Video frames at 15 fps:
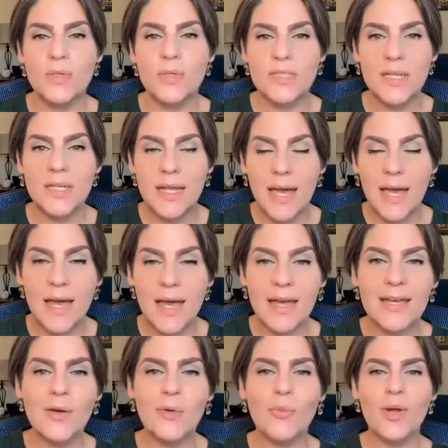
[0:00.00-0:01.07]
And
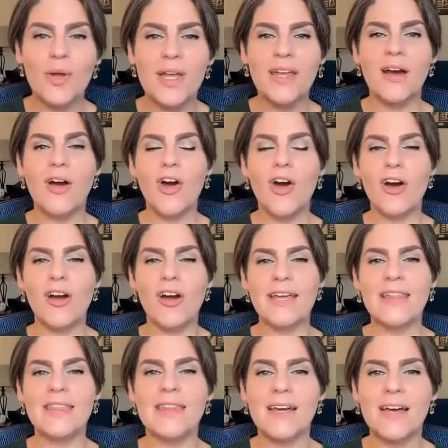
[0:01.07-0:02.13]
today we are
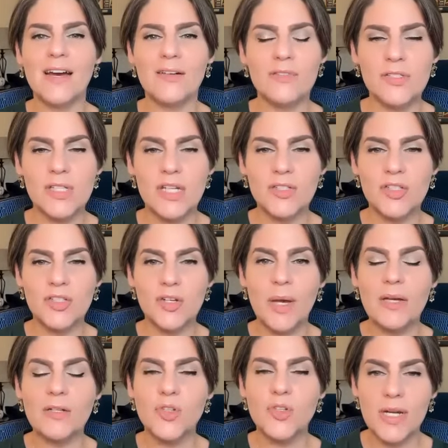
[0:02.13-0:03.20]
in the conversation
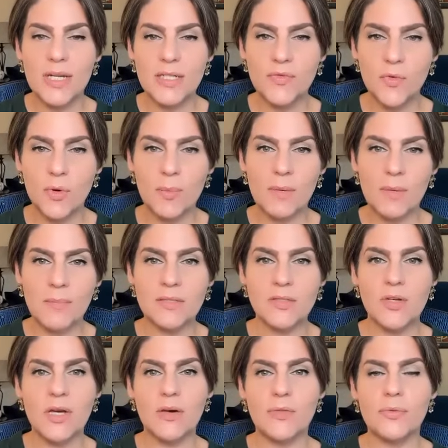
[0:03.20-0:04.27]
about transforming
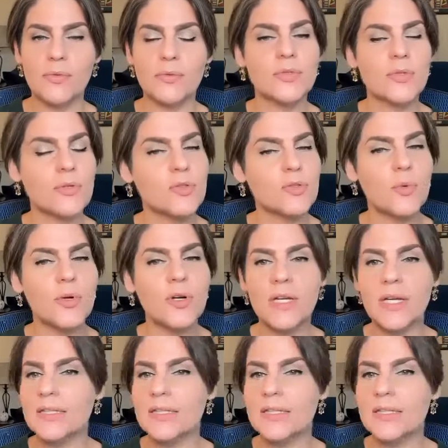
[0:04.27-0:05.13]
mental health through social work.